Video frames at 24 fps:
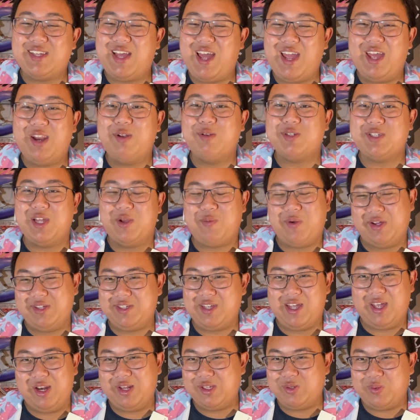I understand why
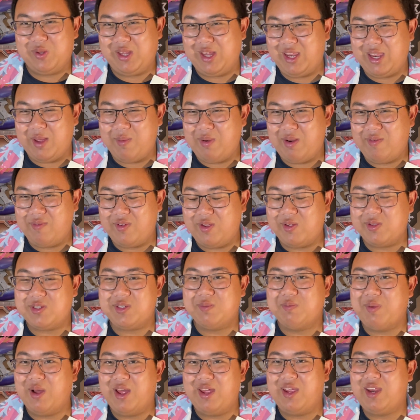Saya doesn't really get that many views,
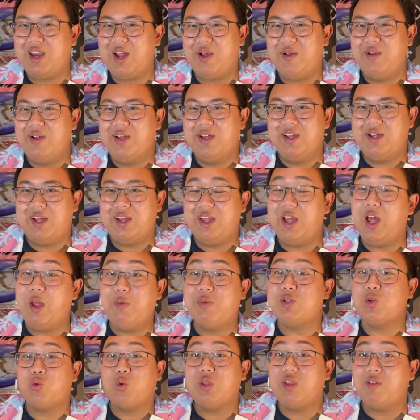but, you know, it
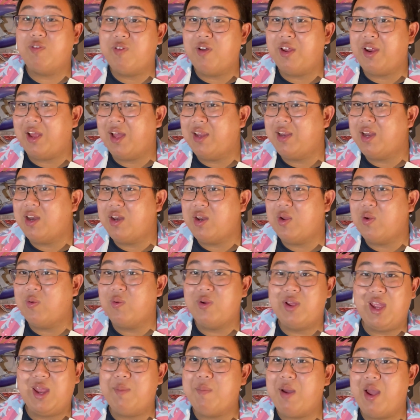was a really fun gun to do,
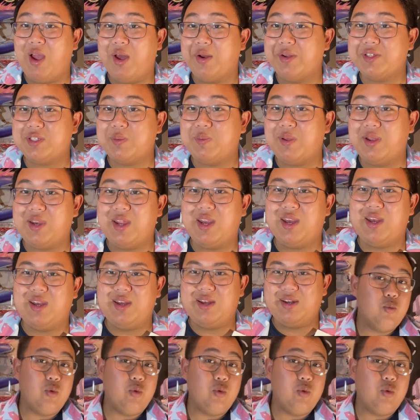in my honest opinion.